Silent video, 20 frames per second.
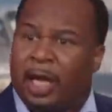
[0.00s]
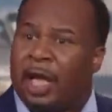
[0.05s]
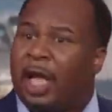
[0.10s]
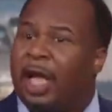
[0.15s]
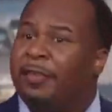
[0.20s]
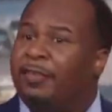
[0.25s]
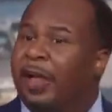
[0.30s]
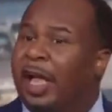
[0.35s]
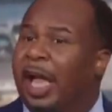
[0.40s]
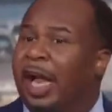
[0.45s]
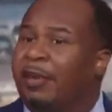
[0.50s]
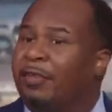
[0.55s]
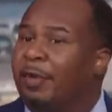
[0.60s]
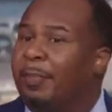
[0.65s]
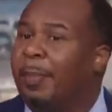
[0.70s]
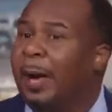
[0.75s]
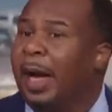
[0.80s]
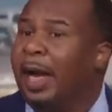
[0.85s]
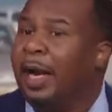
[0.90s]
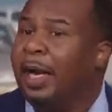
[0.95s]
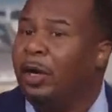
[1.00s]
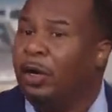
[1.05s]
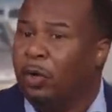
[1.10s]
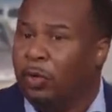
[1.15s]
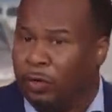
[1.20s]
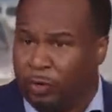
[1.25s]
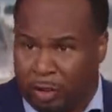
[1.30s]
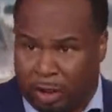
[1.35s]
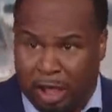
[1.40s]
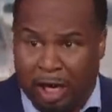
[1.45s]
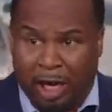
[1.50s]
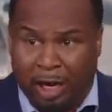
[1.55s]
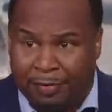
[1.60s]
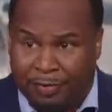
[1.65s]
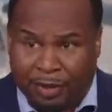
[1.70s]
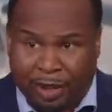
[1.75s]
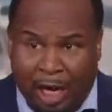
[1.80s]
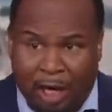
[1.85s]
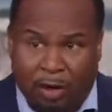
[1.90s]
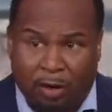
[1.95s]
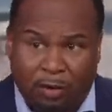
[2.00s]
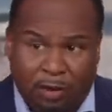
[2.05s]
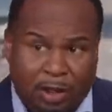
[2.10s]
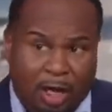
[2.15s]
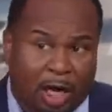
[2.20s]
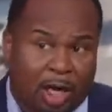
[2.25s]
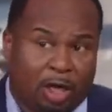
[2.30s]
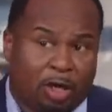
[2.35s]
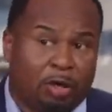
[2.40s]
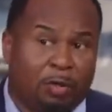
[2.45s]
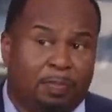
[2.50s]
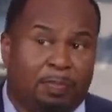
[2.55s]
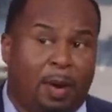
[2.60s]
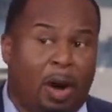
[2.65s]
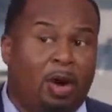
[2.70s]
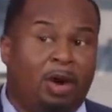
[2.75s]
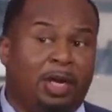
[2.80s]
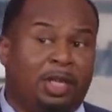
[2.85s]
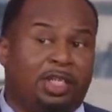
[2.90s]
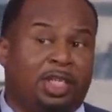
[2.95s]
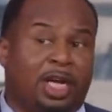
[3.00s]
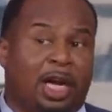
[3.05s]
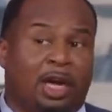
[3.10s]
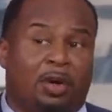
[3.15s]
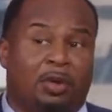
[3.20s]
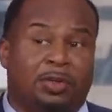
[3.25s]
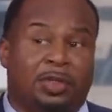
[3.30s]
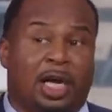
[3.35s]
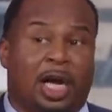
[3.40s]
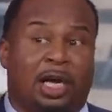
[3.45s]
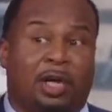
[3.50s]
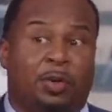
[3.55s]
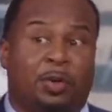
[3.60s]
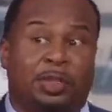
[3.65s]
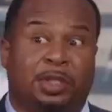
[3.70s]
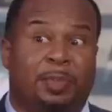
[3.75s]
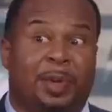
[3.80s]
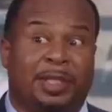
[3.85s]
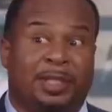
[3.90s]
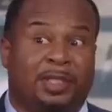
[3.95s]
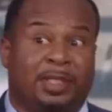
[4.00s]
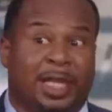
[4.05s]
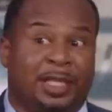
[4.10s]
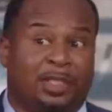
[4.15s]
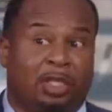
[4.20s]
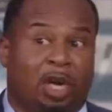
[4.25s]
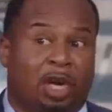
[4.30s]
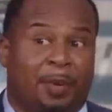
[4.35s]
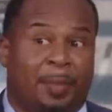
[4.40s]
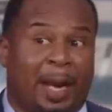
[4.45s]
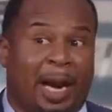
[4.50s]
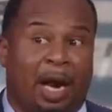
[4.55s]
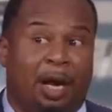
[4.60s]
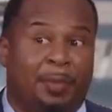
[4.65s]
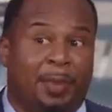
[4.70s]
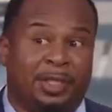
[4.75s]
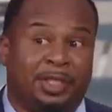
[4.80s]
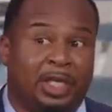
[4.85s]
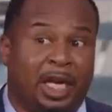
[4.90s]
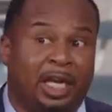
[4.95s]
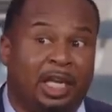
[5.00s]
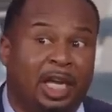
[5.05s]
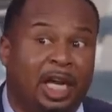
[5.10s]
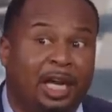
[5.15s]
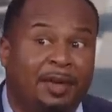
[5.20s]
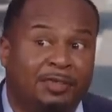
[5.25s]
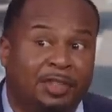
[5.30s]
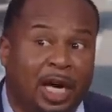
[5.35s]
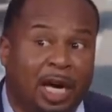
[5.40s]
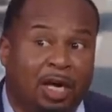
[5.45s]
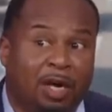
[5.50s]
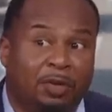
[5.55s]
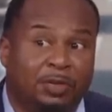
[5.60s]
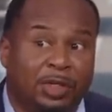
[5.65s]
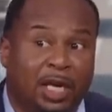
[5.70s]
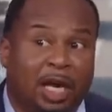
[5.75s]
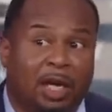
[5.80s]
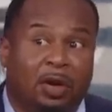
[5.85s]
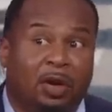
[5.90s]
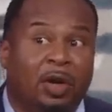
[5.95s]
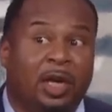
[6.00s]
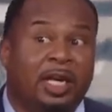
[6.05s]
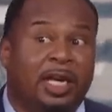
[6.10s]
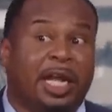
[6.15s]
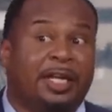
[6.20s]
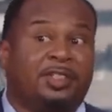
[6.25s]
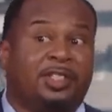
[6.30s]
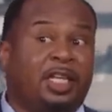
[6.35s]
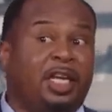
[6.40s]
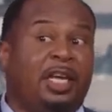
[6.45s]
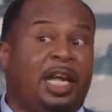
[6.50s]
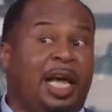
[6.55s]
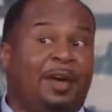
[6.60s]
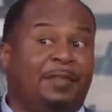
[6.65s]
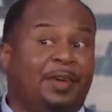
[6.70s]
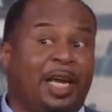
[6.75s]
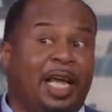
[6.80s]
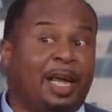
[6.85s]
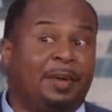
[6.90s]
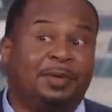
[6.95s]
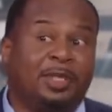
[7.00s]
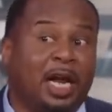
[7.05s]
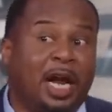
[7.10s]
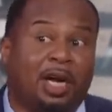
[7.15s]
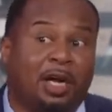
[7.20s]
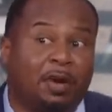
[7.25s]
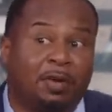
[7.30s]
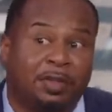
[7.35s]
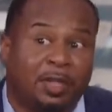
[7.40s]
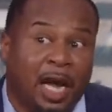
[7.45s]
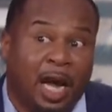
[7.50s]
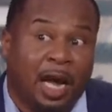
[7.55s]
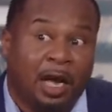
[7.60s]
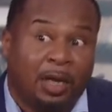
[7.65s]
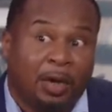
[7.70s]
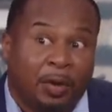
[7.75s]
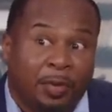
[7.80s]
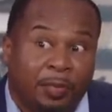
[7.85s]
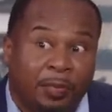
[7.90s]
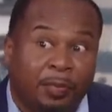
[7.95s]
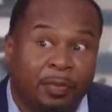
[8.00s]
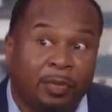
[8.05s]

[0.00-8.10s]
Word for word: If everybody who loved Choco Taco bought a Choco Taco as much as they talk about how much they love Choco Taco, they'd still have a damn Choco Taco.